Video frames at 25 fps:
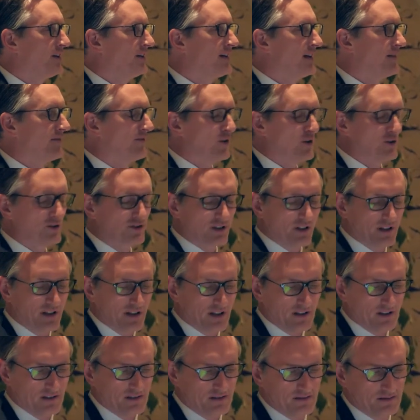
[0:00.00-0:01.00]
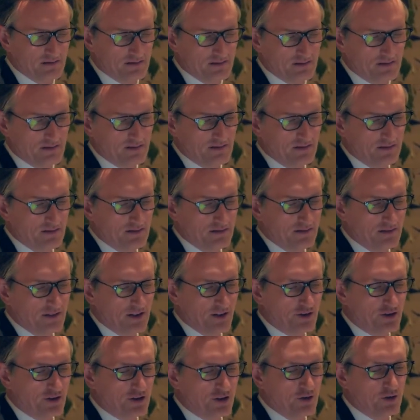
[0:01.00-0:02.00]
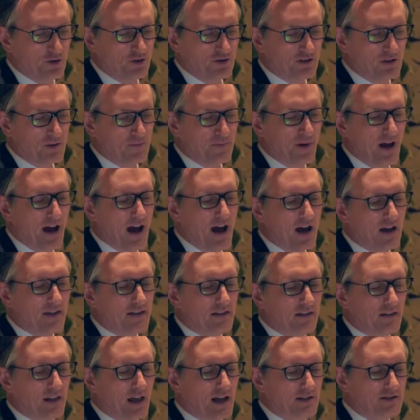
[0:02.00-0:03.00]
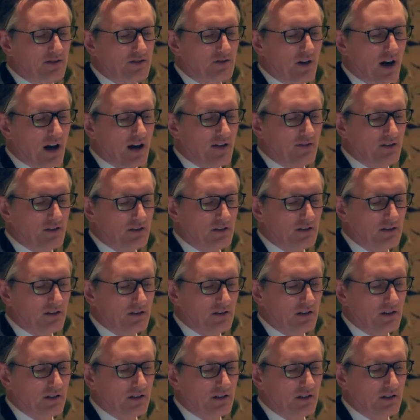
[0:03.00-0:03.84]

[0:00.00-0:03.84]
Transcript: Diversity, to choose the path less traveled.